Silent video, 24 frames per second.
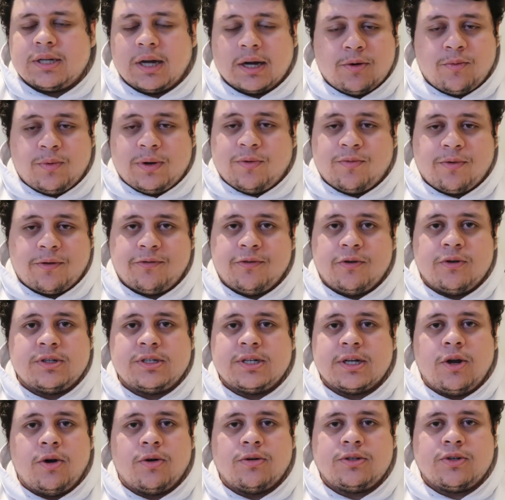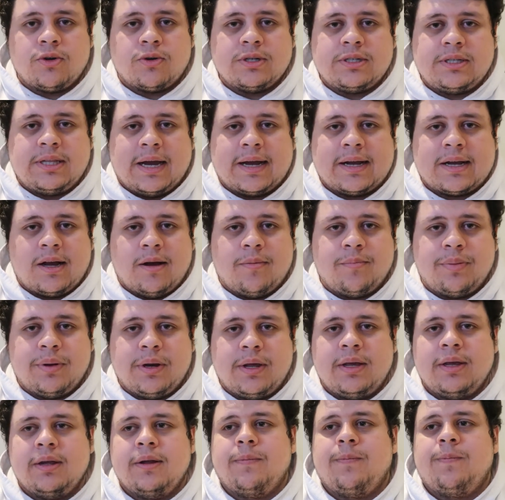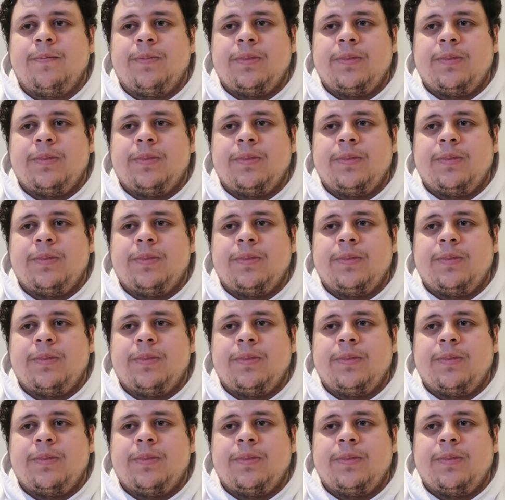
refused to go towards that company,